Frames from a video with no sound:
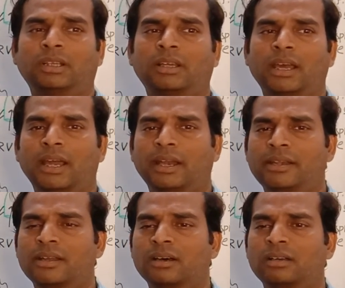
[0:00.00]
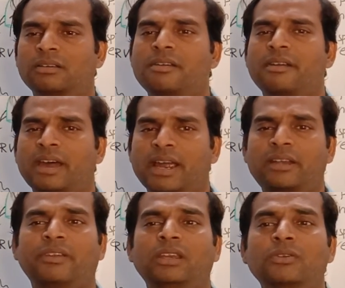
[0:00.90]
and rat,
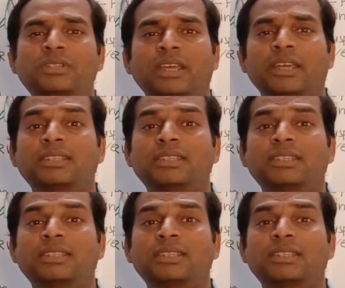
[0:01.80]
when you say